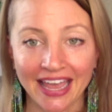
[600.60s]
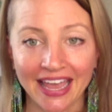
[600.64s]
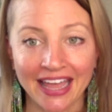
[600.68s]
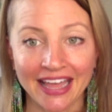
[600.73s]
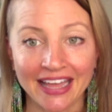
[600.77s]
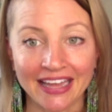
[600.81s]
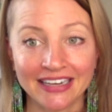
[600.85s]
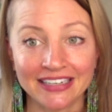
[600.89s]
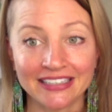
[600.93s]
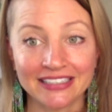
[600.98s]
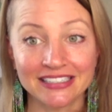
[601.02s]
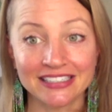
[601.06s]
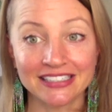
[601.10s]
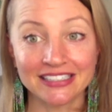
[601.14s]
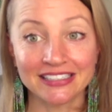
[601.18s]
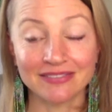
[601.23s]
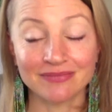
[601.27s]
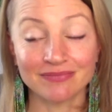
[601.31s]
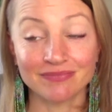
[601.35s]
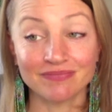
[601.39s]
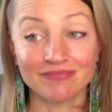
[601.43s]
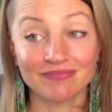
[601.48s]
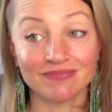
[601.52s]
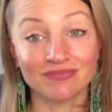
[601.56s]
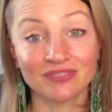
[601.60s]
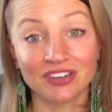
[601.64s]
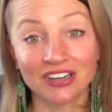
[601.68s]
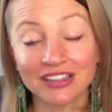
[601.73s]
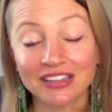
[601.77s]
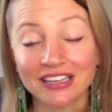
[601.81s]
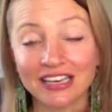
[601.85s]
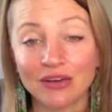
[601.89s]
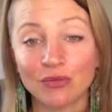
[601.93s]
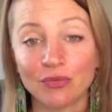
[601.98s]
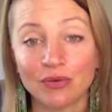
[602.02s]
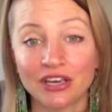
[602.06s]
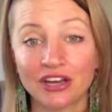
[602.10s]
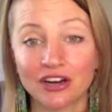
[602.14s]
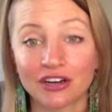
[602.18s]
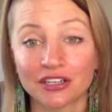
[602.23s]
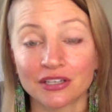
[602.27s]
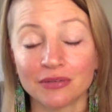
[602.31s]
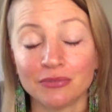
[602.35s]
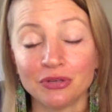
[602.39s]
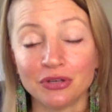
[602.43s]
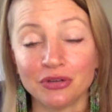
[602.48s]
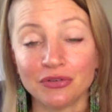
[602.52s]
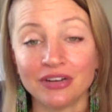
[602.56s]
And really, we are
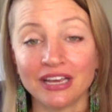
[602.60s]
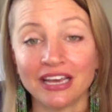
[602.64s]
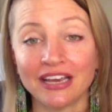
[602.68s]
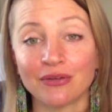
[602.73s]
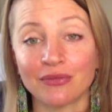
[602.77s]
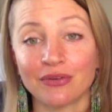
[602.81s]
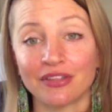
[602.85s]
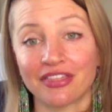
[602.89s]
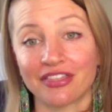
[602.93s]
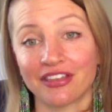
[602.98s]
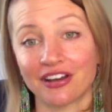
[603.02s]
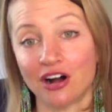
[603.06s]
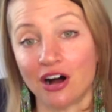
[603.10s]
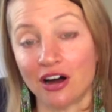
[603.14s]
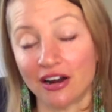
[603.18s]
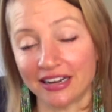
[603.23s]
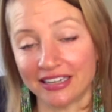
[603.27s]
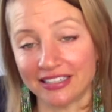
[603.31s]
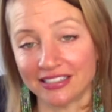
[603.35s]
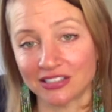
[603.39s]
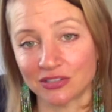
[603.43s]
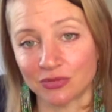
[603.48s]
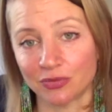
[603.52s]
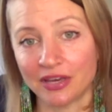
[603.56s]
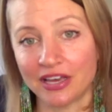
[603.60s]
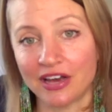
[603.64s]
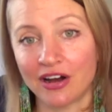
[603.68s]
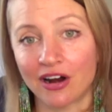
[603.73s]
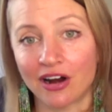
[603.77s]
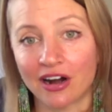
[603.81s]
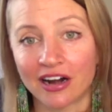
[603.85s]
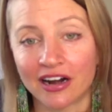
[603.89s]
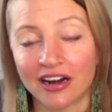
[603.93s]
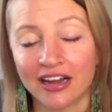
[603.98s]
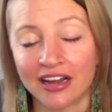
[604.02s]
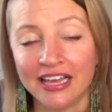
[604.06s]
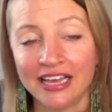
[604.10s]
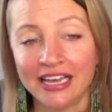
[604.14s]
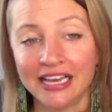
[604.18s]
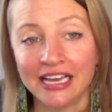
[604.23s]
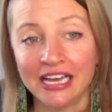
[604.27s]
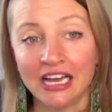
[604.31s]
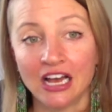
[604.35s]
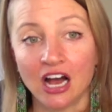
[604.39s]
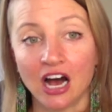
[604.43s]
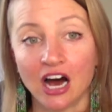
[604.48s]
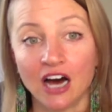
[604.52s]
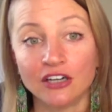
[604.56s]
communing with the goddess. We are
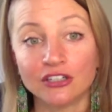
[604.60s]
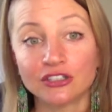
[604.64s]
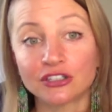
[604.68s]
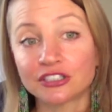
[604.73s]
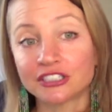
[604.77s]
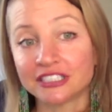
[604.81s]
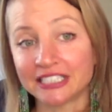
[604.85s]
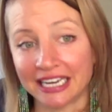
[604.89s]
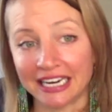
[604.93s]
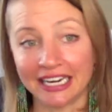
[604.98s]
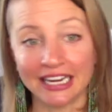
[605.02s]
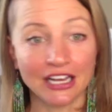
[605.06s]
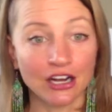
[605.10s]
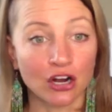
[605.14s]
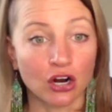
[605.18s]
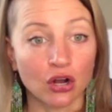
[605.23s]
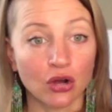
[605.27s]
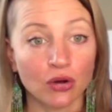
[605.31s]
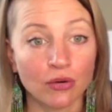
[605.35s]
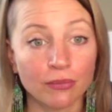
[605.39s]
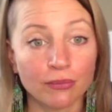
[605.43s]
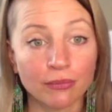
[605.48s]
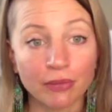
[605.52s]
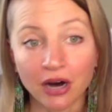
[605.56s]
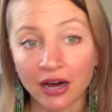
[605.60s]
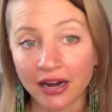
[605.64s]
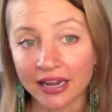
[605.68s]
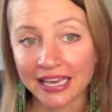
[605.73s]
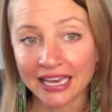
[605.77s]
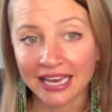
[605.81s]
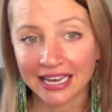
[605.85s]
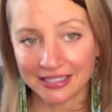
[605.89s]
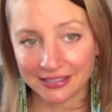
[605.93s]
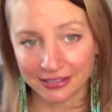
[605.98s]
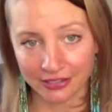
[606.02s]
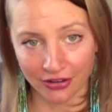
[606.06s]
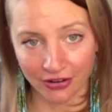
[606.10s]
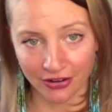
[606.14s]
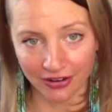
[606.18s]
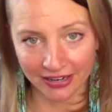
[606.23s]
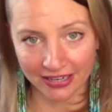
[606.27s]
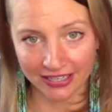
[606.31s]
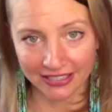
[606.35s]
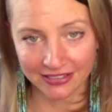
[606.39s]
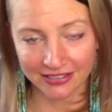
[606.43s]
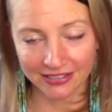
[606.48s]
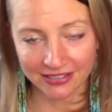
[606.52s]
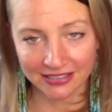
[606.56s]
understanding our own body as
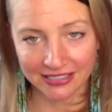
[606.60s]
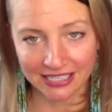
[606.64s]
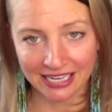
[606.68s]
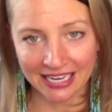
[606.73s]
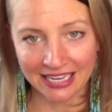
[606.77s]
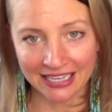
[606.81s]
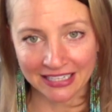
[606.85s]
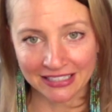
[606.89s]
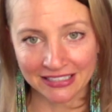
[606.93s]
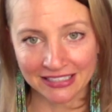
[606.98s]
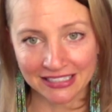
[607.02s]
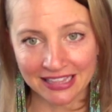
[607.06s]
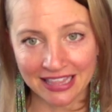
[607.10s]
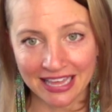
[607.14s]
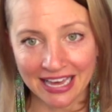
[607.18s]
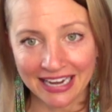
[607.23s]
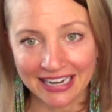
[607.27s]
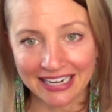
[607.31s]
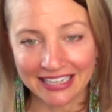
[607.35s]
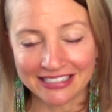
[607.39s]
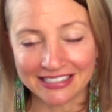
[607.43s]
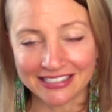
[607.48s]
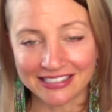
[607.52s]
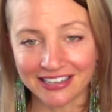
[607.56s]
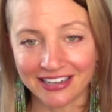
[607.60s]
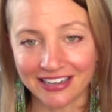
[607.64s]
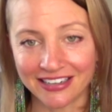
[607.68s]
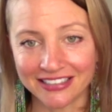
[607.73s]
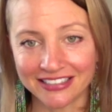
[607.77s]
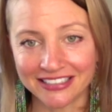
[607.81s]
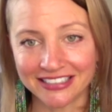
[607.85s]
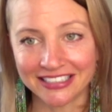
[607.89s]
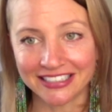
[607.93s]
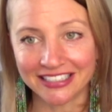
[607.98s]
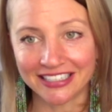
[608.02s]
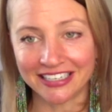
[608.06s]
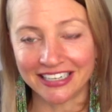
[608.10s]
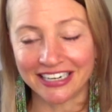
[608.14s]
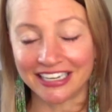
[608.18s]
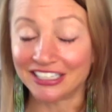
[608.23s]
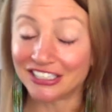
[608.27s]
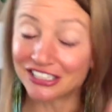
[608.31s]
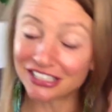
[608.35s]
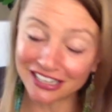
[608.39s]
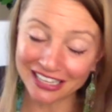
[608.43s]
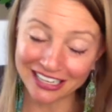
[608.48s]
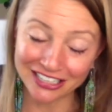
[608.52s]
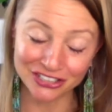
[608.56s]
goddess. And that is not an
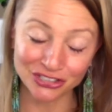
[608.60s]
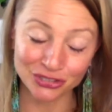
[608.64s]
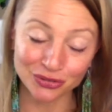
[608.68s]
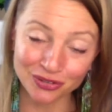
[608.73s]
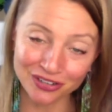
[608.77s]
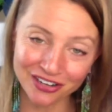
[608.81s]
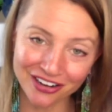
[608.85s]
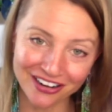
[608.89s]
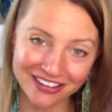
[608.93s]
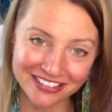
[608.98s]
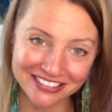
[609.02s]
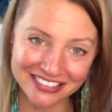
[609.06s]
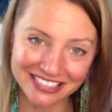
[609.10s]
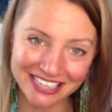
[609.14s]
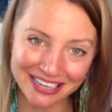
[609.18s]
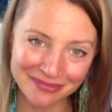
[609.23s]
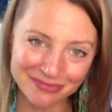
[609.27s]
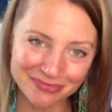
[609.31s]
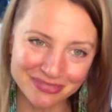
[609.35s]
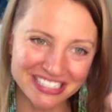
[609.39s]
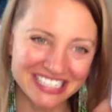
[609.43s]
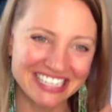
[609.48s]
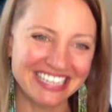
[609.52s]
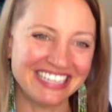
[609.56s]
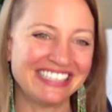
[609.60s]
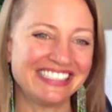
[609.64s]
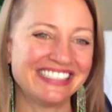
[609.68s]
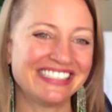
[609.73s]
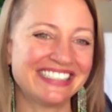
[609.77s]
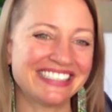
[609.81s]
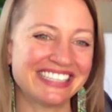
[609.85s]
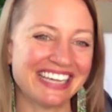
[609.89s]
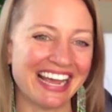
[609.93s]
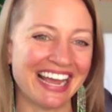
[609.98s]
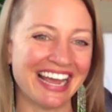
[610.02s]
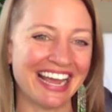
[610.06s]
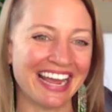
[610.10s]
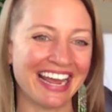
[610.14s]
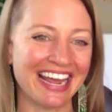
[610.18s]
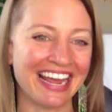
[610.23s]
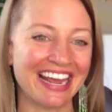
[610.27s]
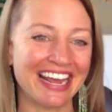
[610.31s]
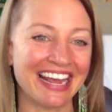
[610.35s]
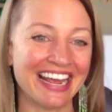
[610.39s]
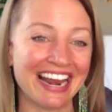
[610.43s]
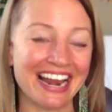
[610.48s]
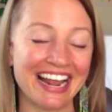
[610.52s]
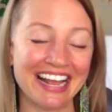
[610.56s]
intellectual concept. And
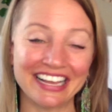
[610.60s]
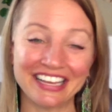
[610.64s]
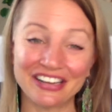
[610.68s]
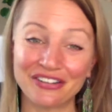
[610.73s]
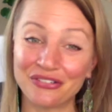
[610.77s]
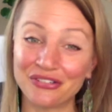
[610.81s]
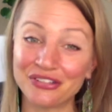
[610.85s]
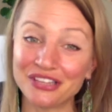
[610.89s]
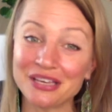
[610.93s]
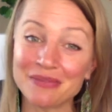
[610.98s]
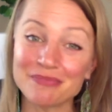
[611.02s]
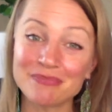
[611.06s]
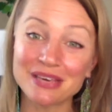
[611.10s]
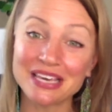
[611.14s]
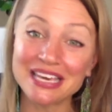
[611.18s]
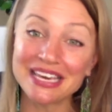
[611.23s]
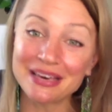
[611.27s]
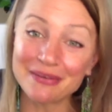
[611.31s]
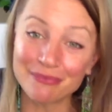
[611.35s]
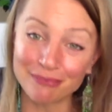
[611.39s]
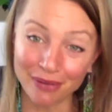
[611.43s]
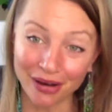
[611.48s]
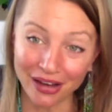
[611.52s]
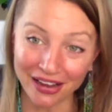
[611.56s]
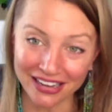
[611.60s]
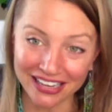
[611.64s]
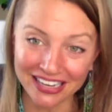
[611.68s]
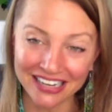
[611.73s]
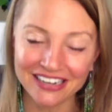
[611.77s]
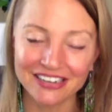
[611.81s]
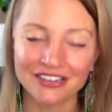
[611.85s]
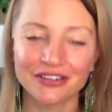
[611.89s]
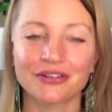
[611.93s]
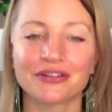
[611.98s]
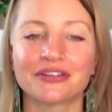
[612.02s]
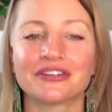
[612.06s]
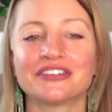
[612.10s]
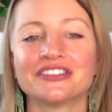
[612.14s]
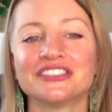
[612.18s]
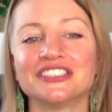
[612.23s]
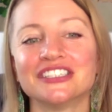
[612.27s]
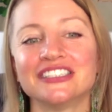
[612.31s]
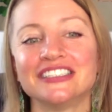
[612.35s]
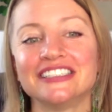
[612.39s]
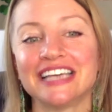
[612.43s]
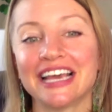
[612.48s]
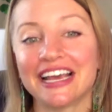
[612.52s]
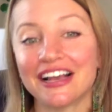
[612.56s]
it can only be embodied in order to
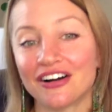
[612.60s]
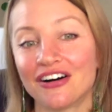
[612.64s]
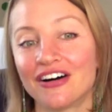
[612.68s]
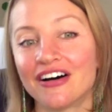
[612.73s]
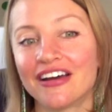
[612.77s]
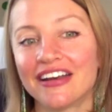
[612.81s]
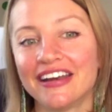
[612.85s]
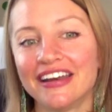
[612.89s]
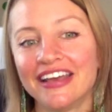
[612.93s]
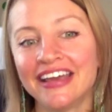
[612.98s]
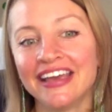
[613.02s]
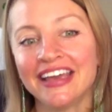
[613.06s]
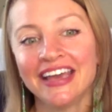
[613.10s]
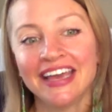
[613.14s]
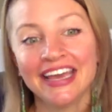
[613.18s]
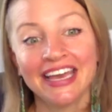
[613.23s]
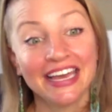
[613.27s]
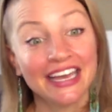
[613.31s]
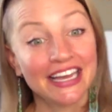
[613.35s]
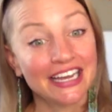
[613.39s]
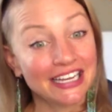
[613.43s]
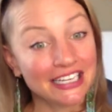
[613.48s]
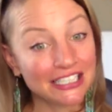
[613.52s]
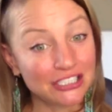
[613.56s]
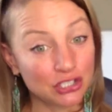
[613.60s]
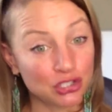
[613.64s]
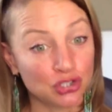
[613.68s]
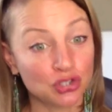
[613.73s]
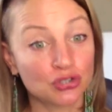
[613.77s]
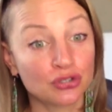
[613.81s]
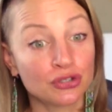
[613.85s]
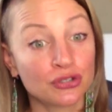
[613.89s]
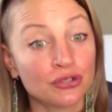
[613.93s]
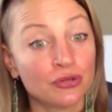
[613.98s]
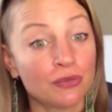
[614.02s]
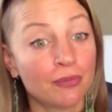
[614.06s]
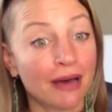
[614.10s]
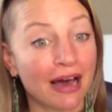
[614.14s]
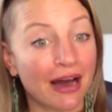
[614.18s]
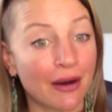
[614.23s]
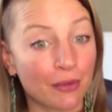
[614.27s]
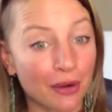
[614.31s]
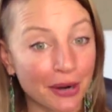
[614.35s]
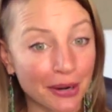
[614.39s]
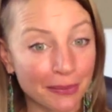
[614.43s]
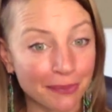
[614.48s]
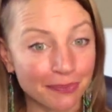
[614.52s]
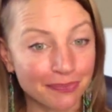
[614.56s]
take on its true
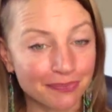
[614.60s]
power.